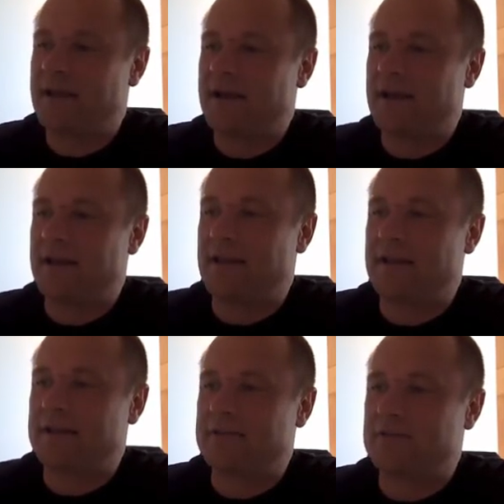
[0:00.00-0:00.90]
And then
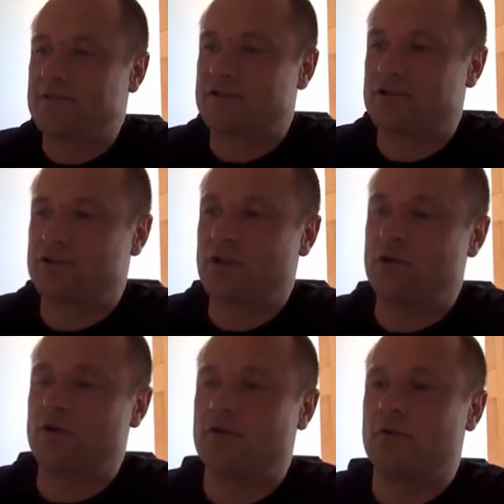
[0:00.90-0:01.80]
this was just to show
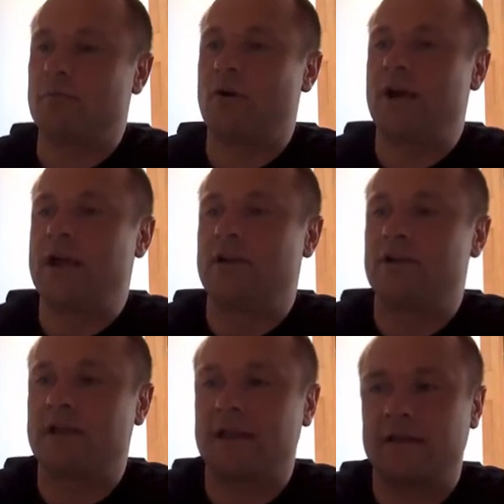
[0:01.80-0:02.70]
you that by
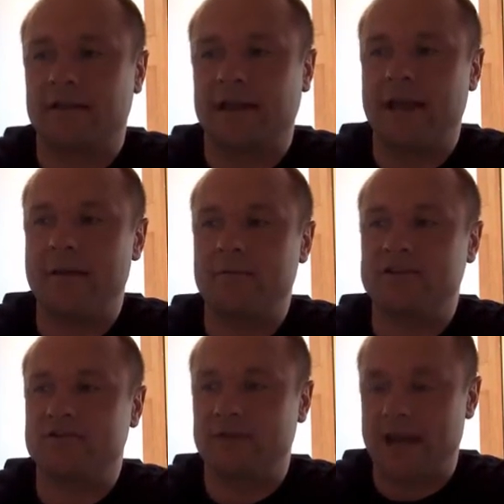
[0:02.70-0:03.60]
looking at the
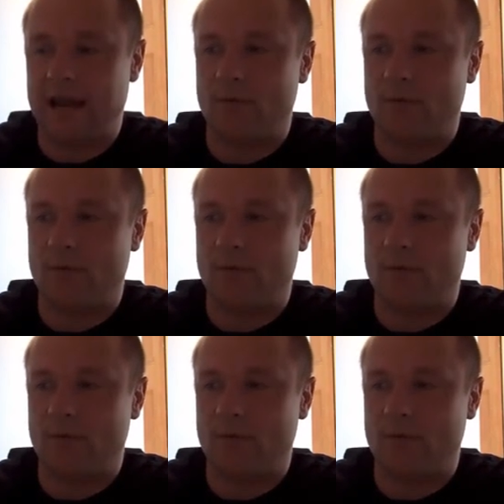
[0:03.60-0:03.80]
chemistry here,